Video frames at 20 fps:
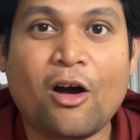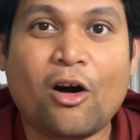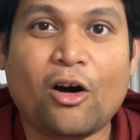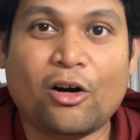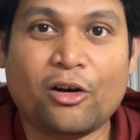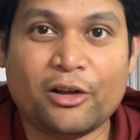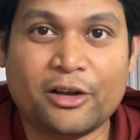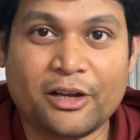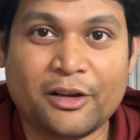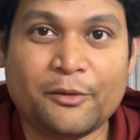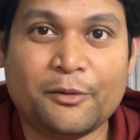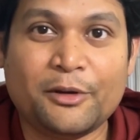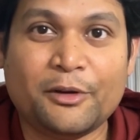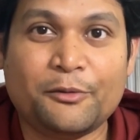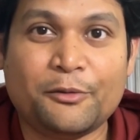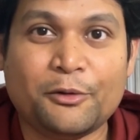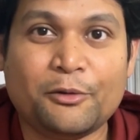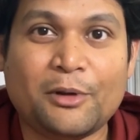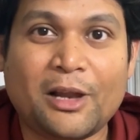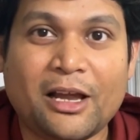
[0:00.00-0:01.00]
or even
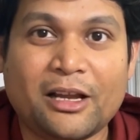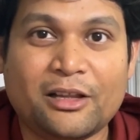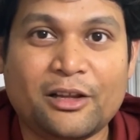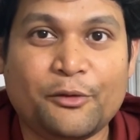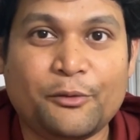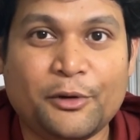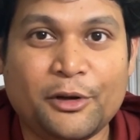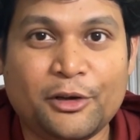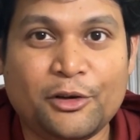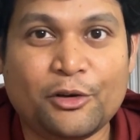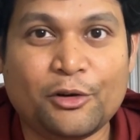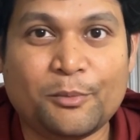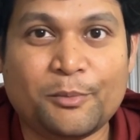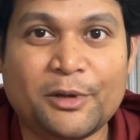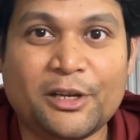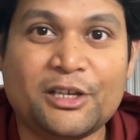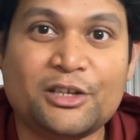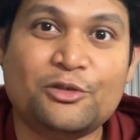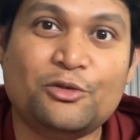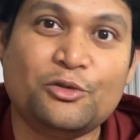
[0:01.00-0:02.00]
if you like the video,
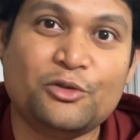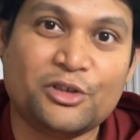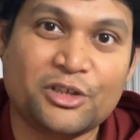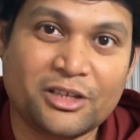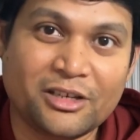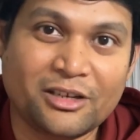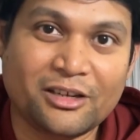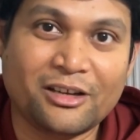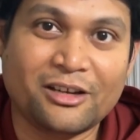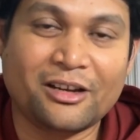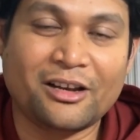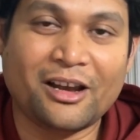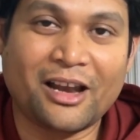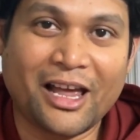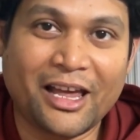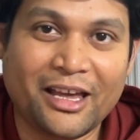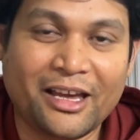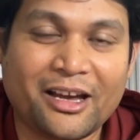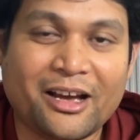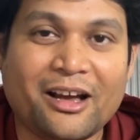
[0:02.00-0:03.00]
please do share,
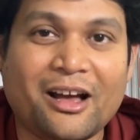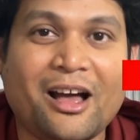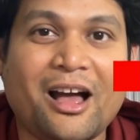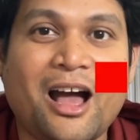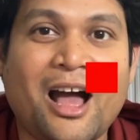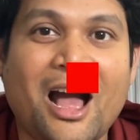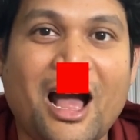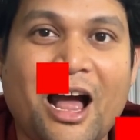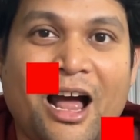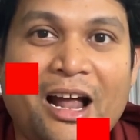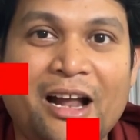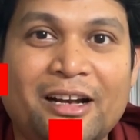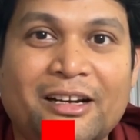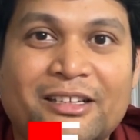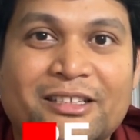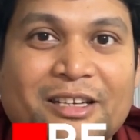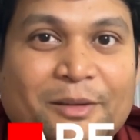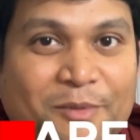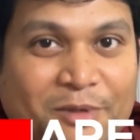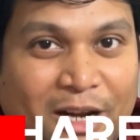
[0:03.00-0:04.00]
like and
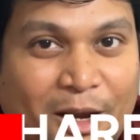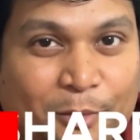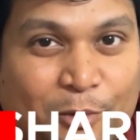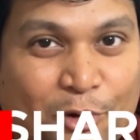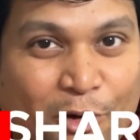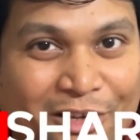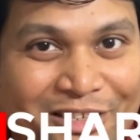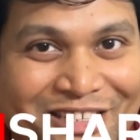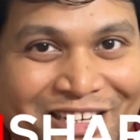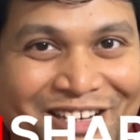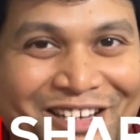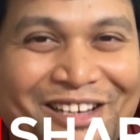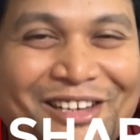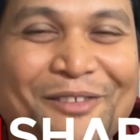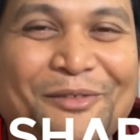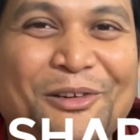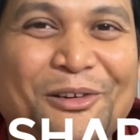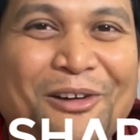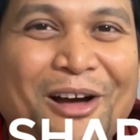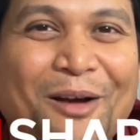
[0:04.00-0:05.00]
subscribe to our channel
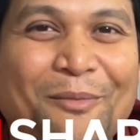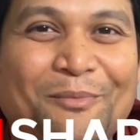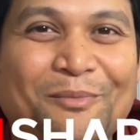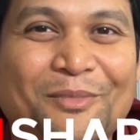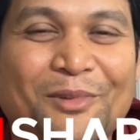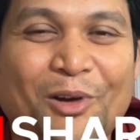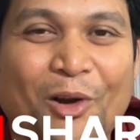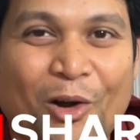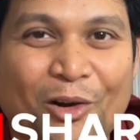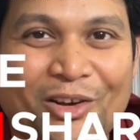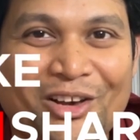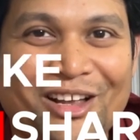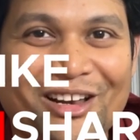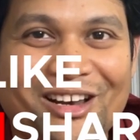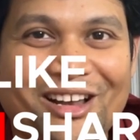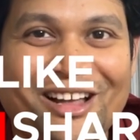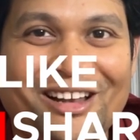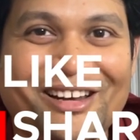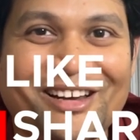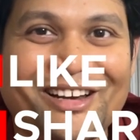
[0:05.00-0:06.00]
if you have not
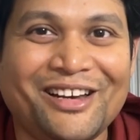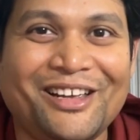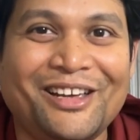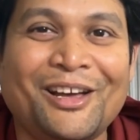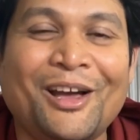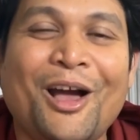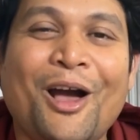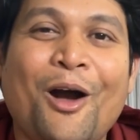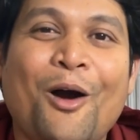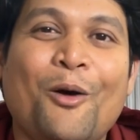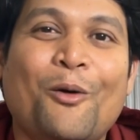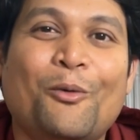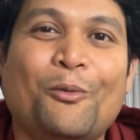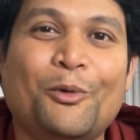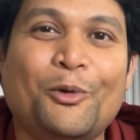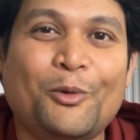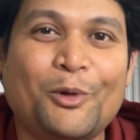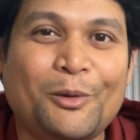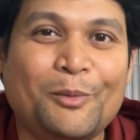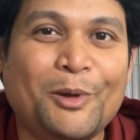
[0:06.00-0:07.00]
done already.
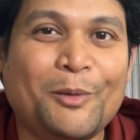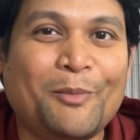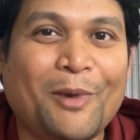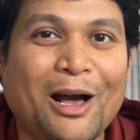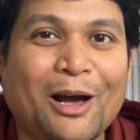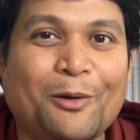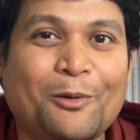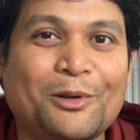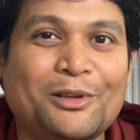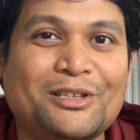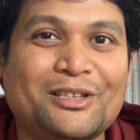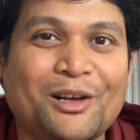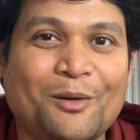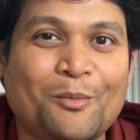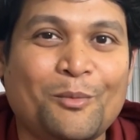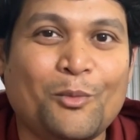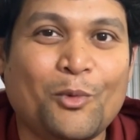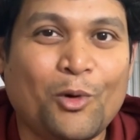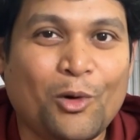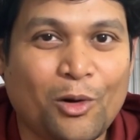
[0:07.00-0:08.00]
We will be back with
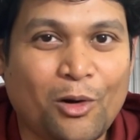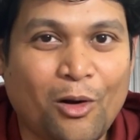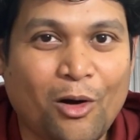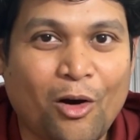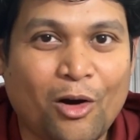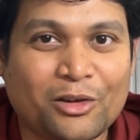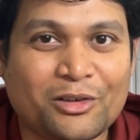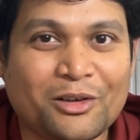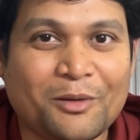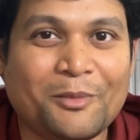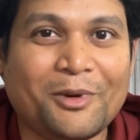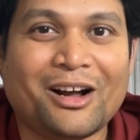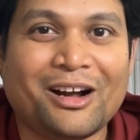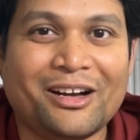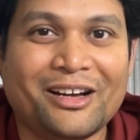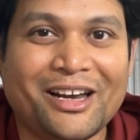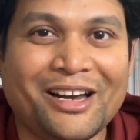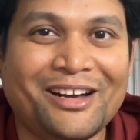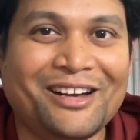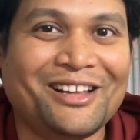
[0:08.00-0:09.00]
some more awesome
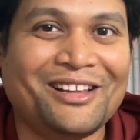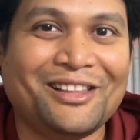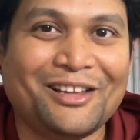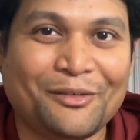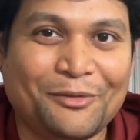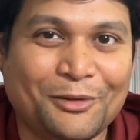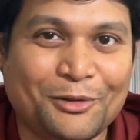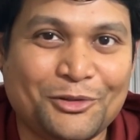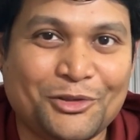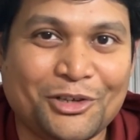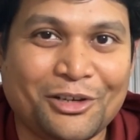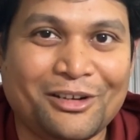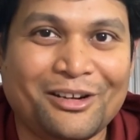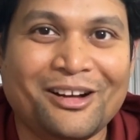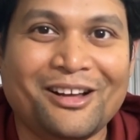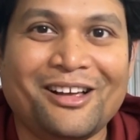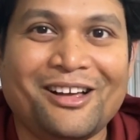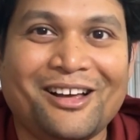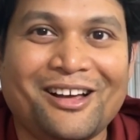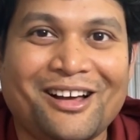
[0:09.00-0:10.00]
content in the future.
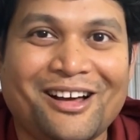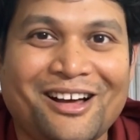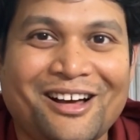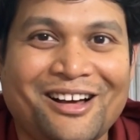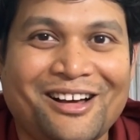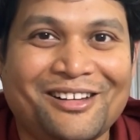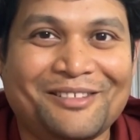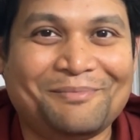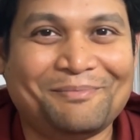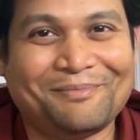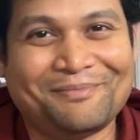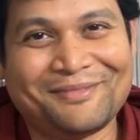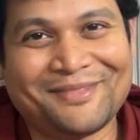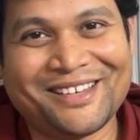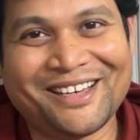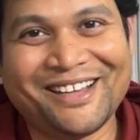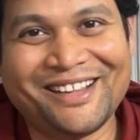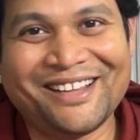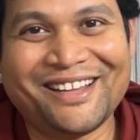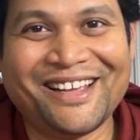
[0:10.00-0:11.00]

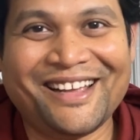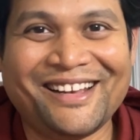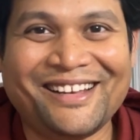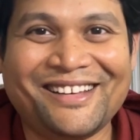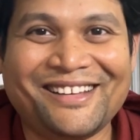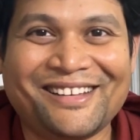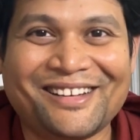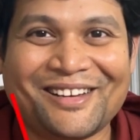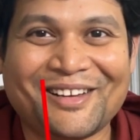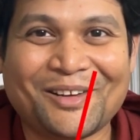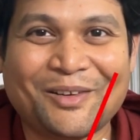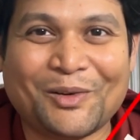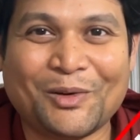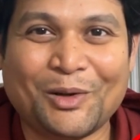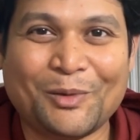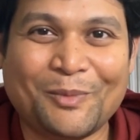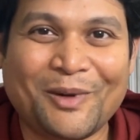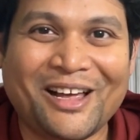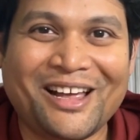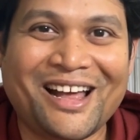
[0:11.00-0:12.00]
Till then,
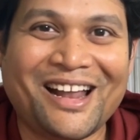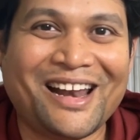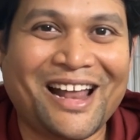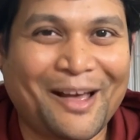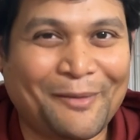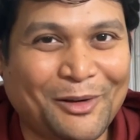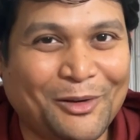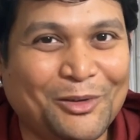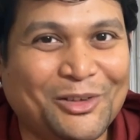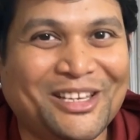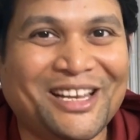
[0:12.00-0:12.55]
goodbye and have a good